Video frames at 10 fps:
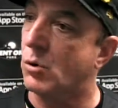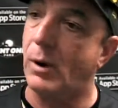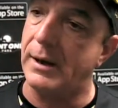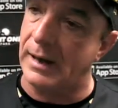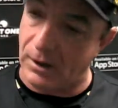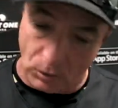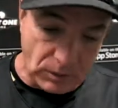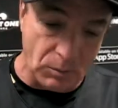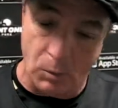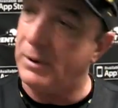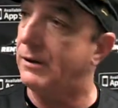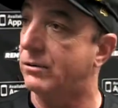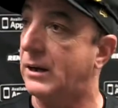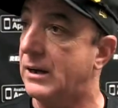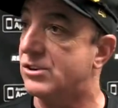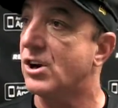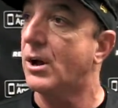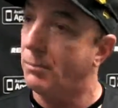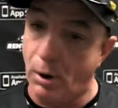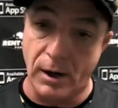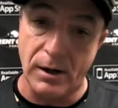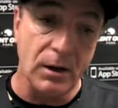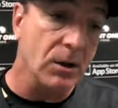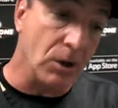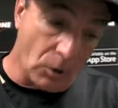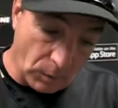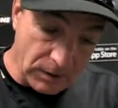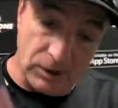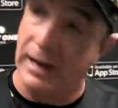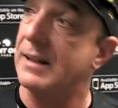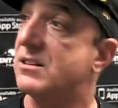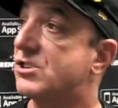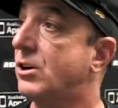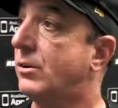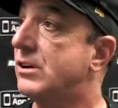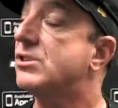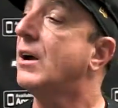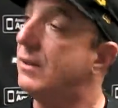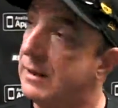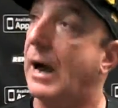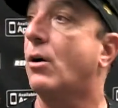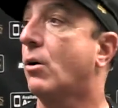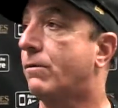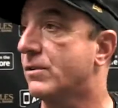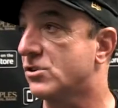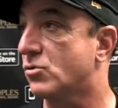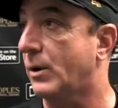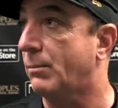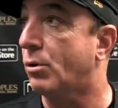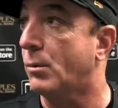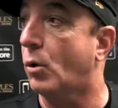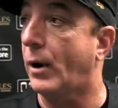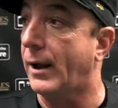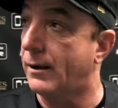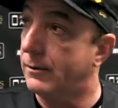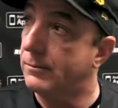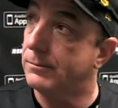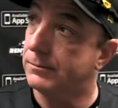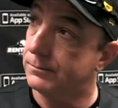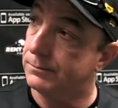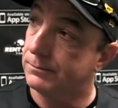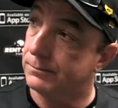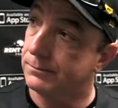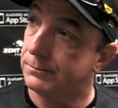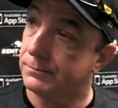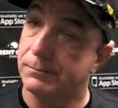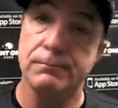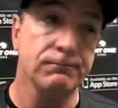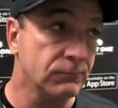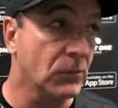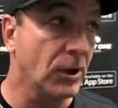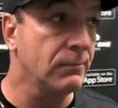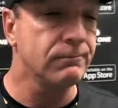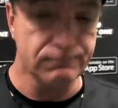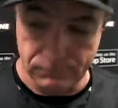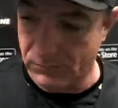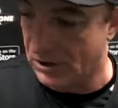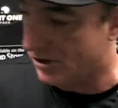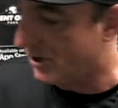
away. Not only when we have leads, but you know what? You got the series. Now go for the sweep. Put them away. Good. Okay. Thanks,